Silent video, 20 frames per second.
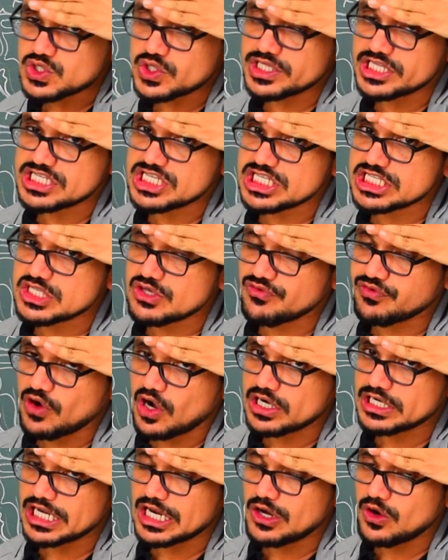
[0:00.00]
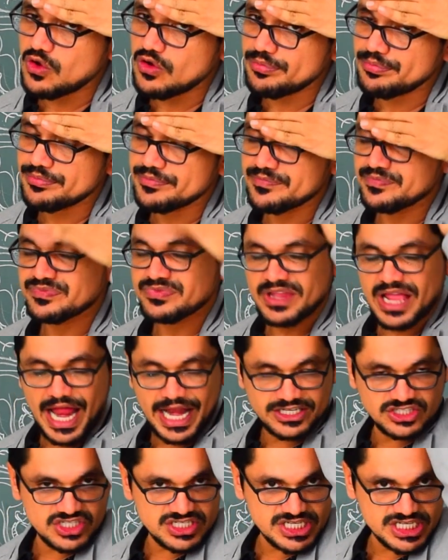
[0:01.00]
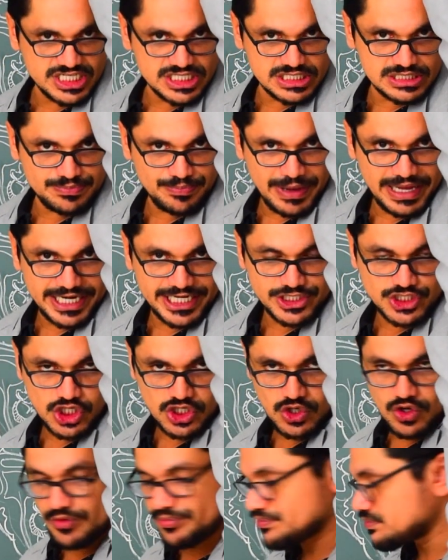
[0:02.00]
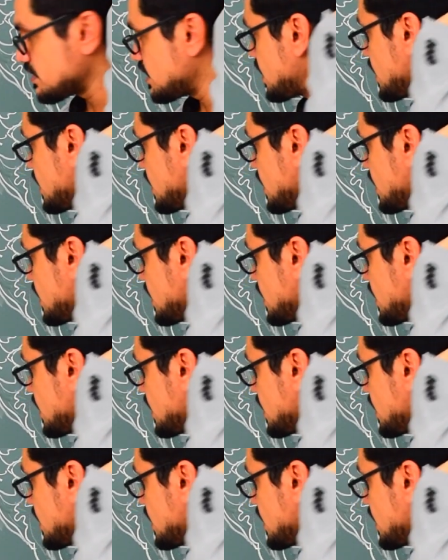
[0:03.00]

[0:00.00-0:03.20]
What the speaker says: So this is the frontal lobe. And this is parietal lobe.